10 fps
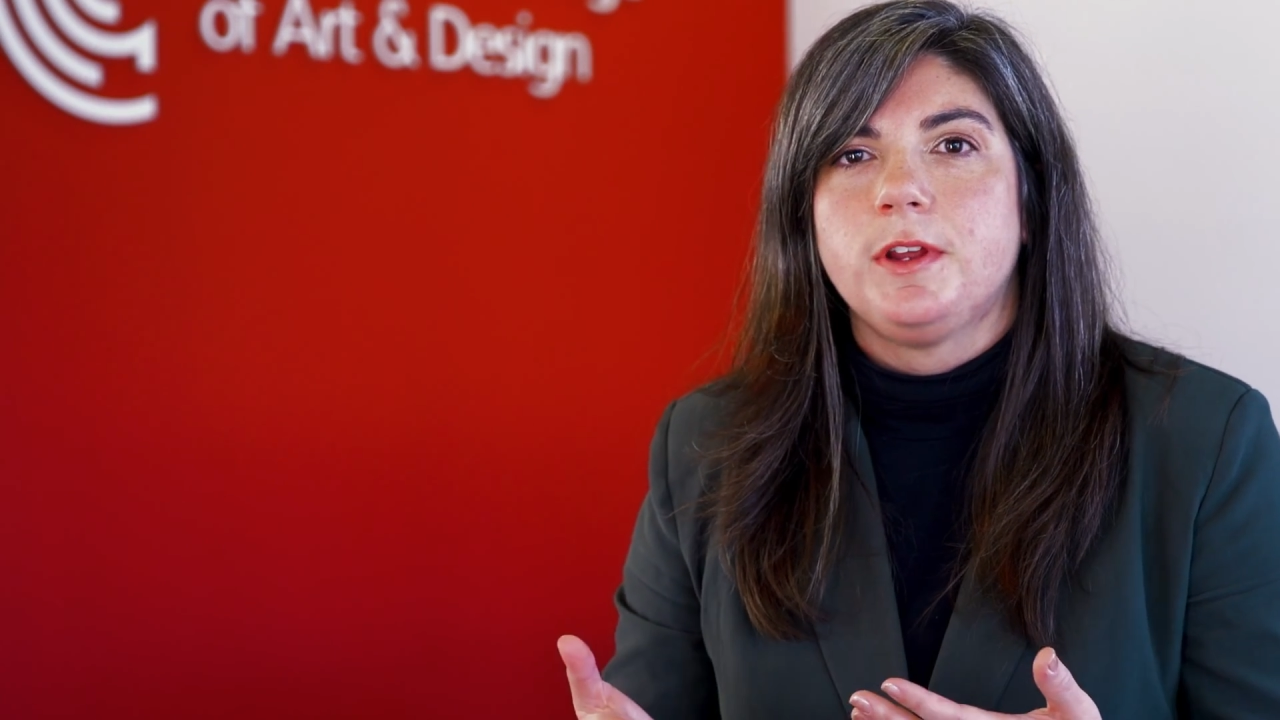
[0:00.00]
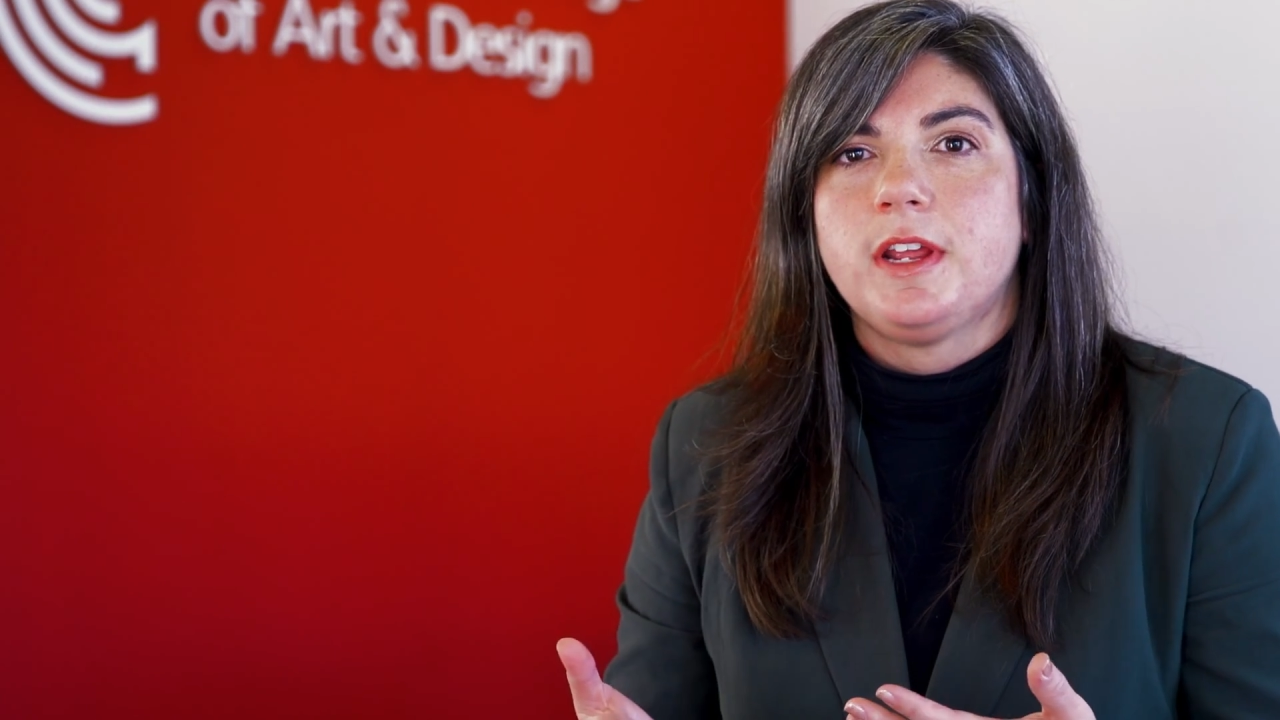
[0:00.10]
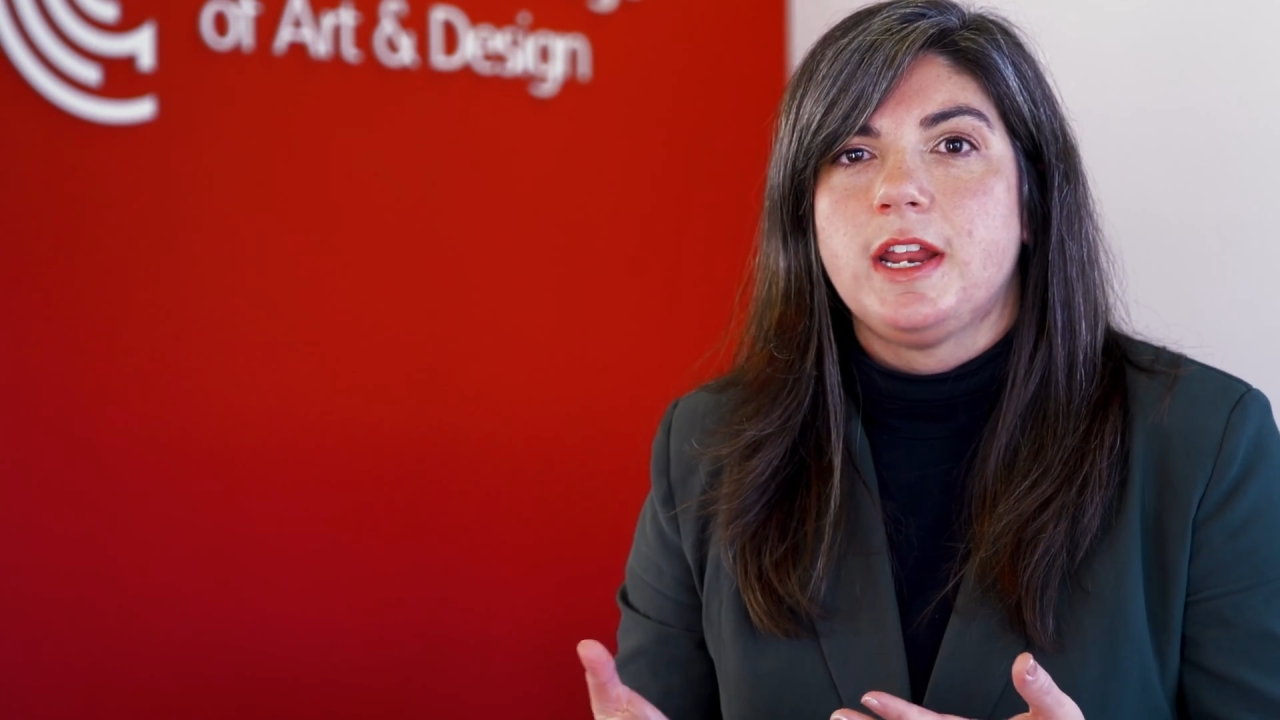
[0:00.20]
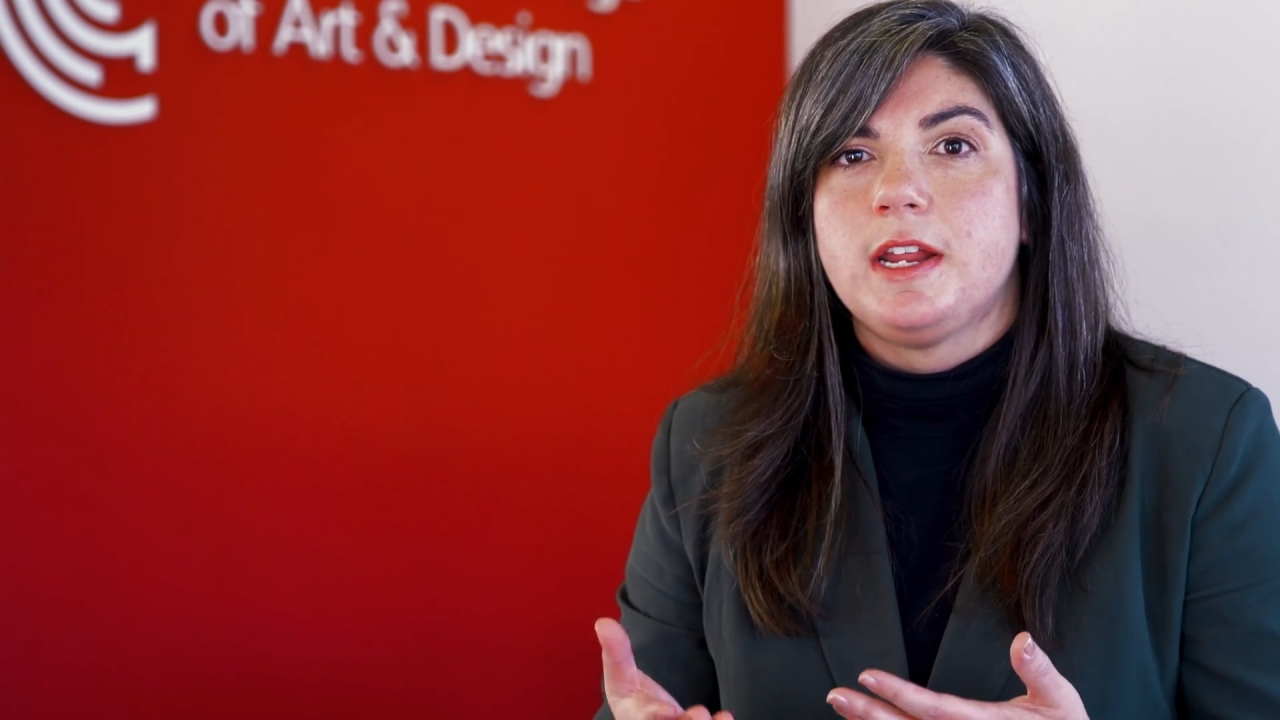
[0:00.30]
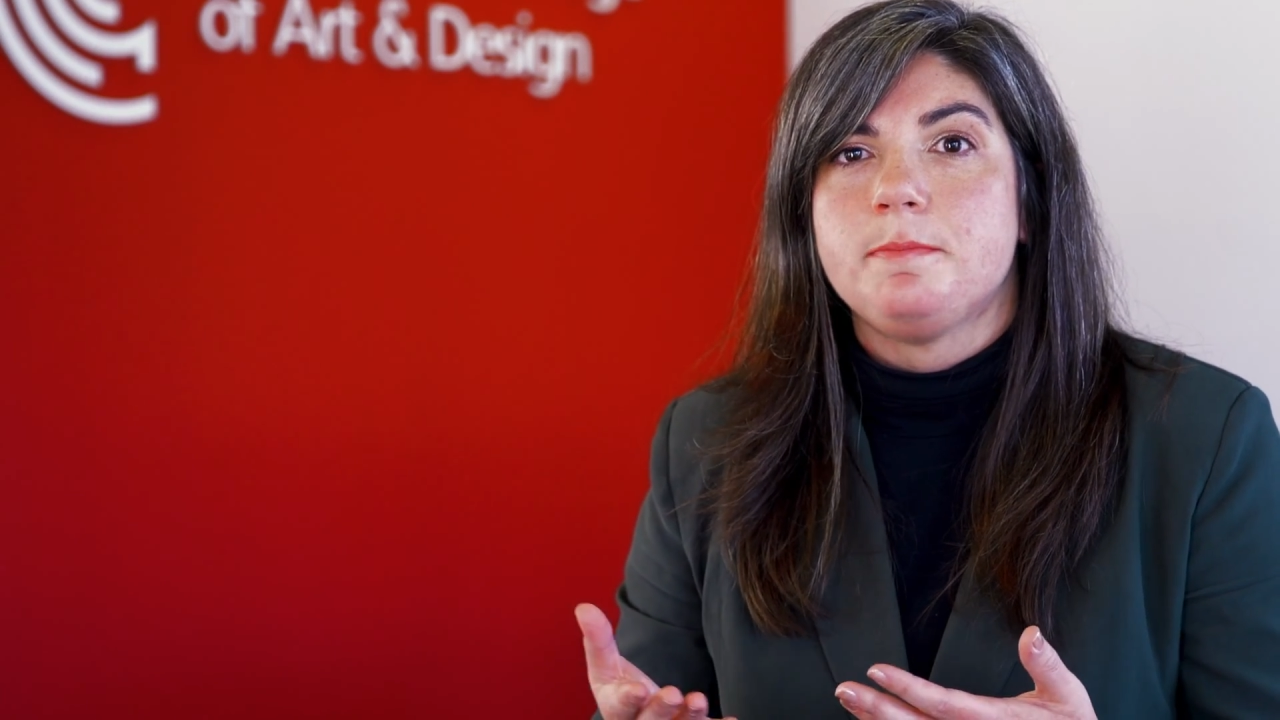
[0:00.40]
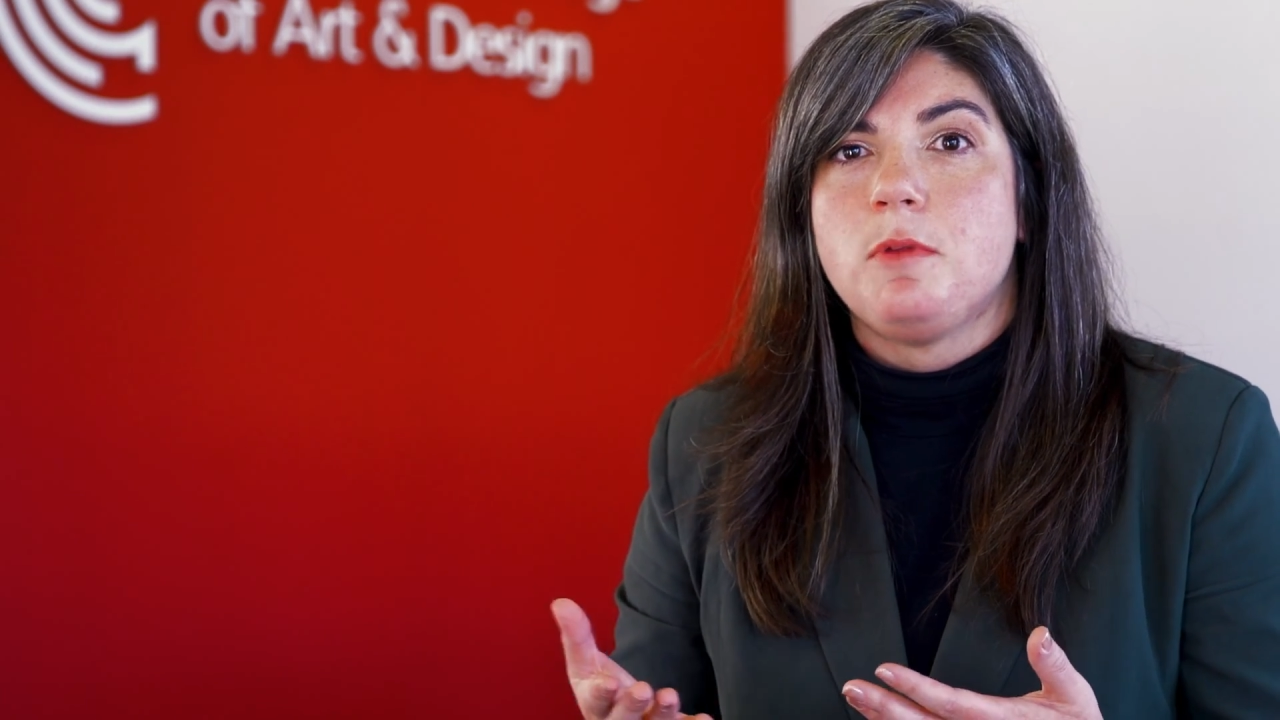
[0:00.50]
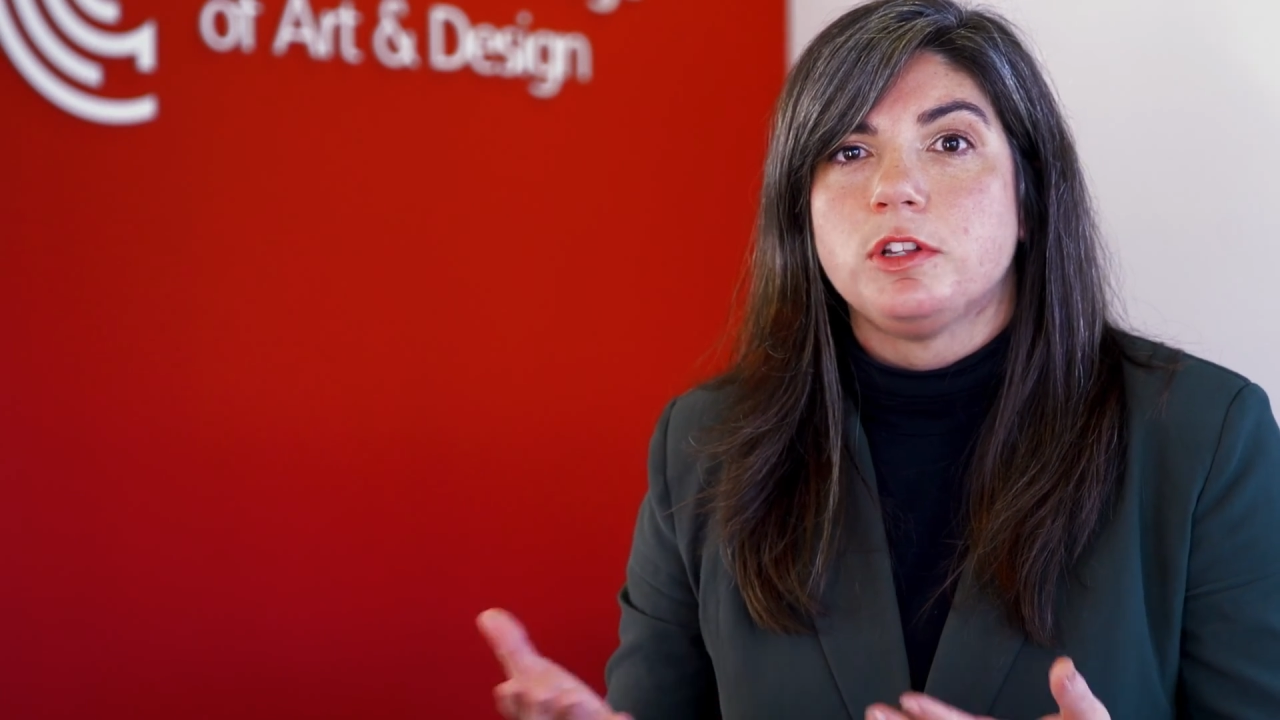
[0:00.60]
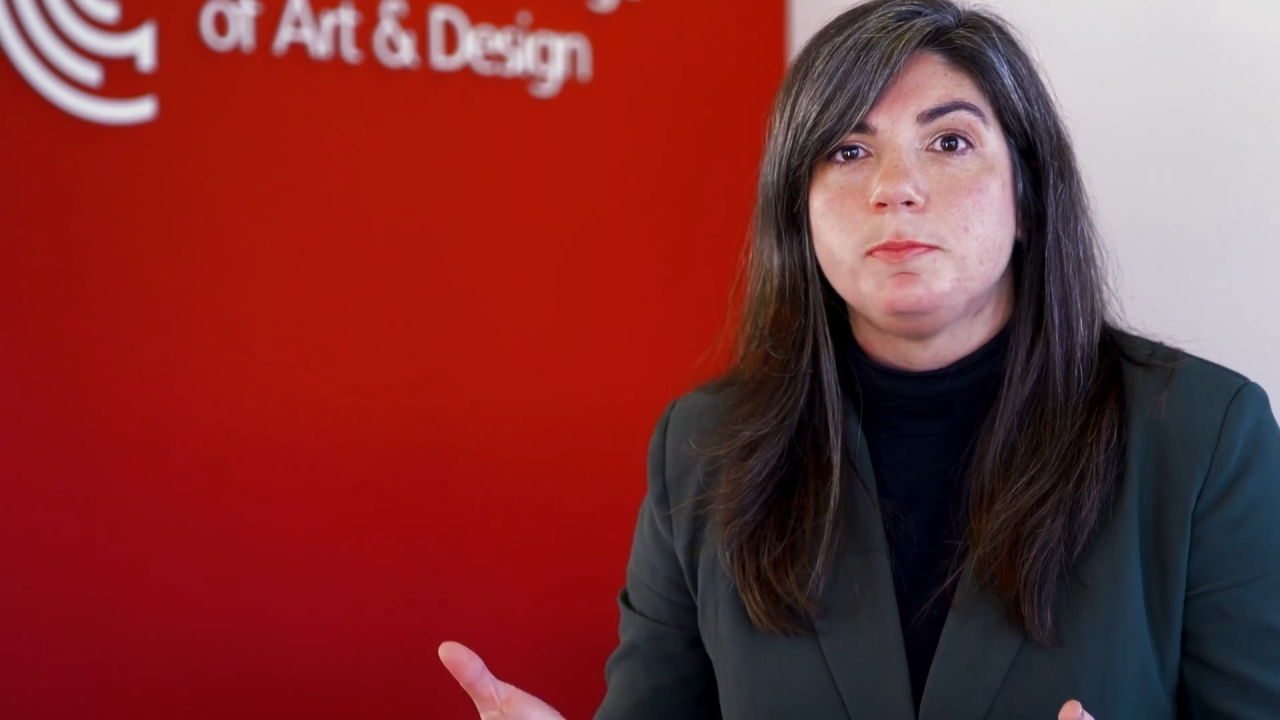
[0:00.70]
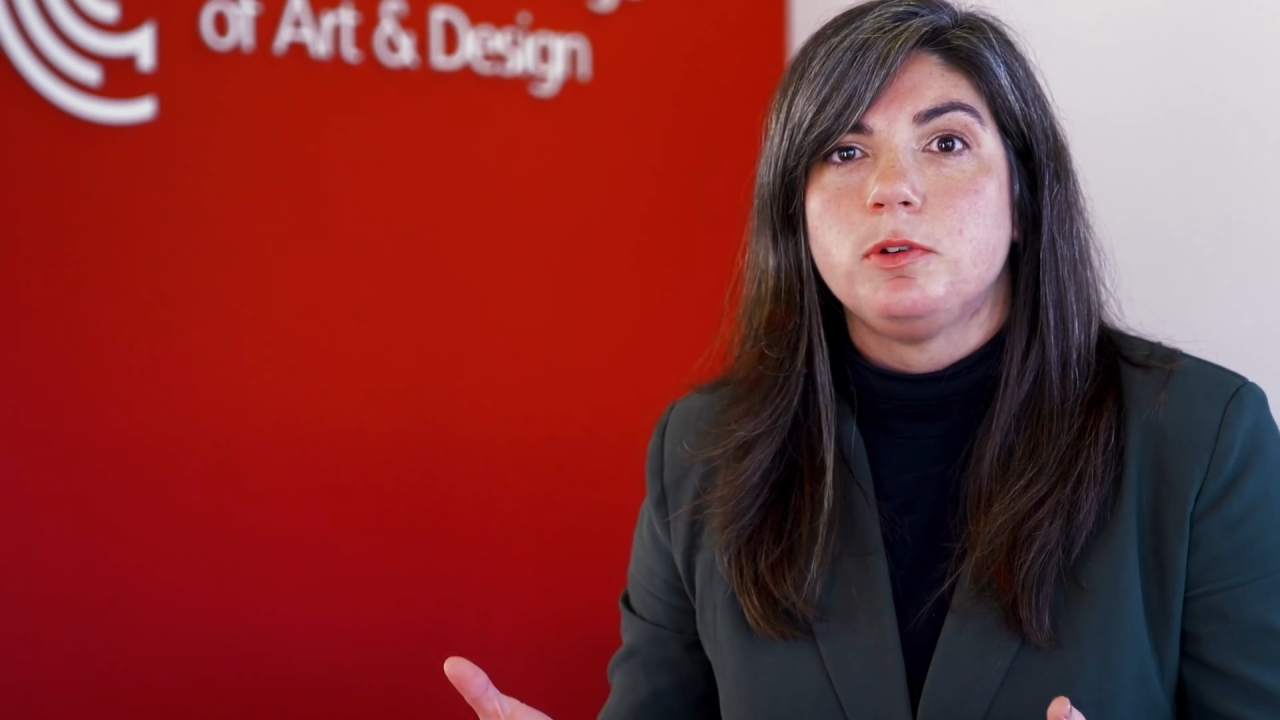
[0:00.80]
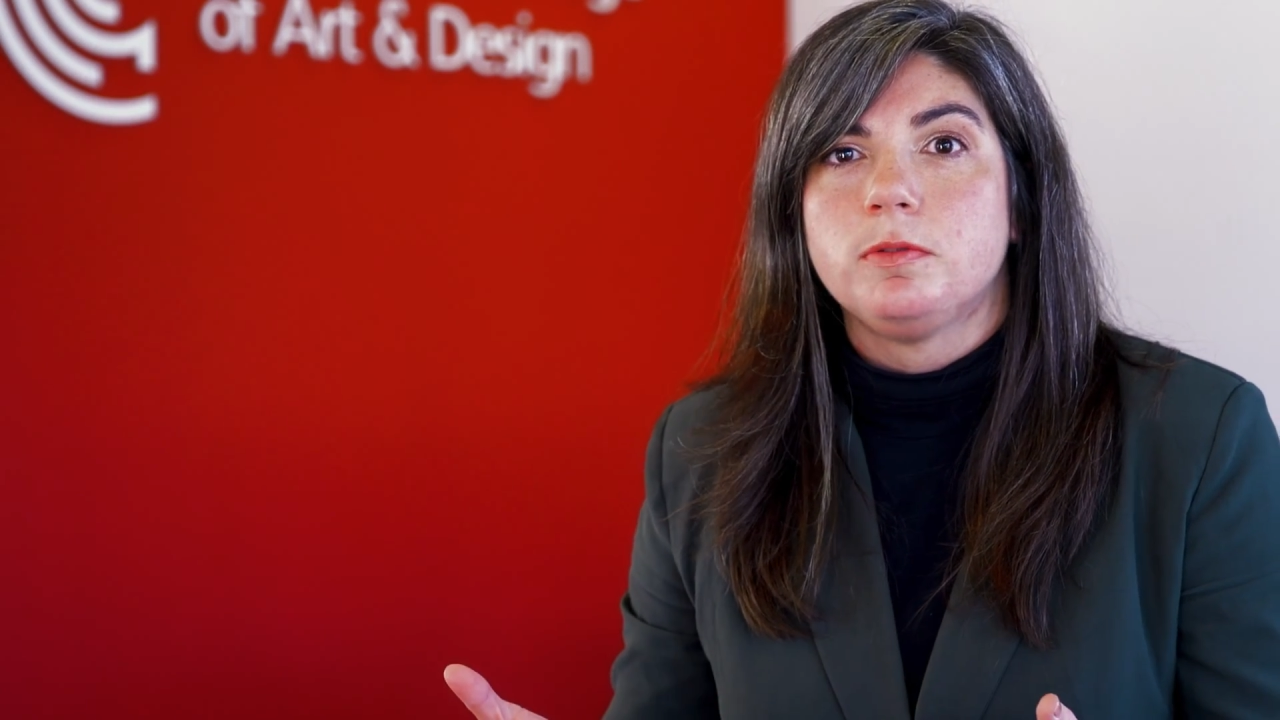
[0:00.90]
getting multiple